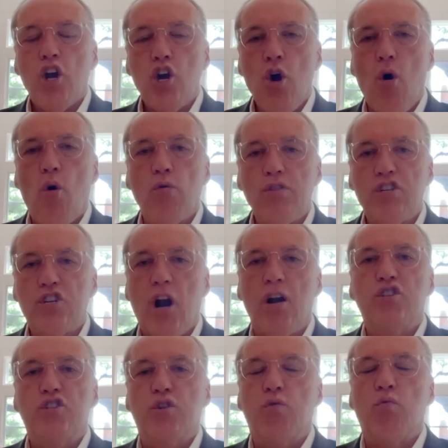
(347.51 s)
gold
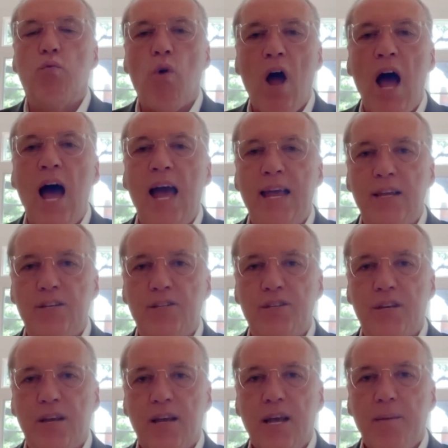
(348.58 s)
starts to
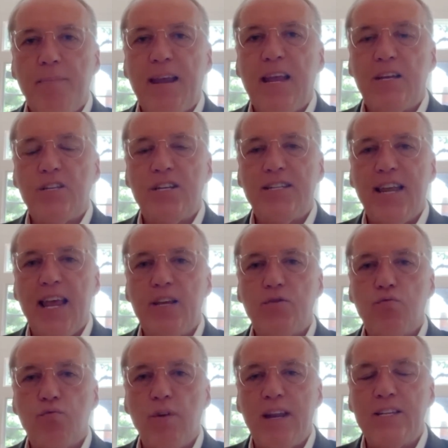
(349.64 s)
rise because
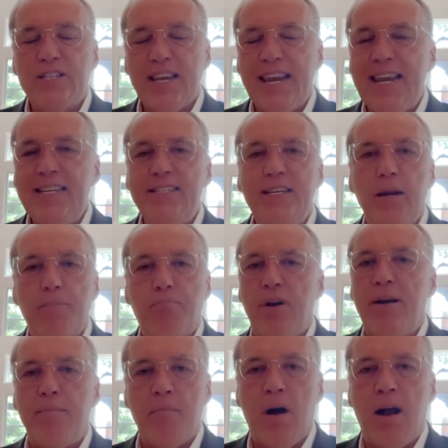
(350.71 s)
it's easy to
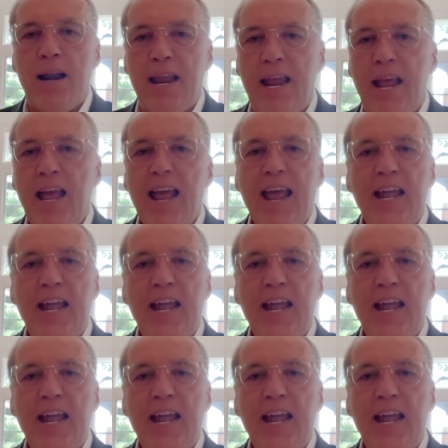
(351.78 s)
print money.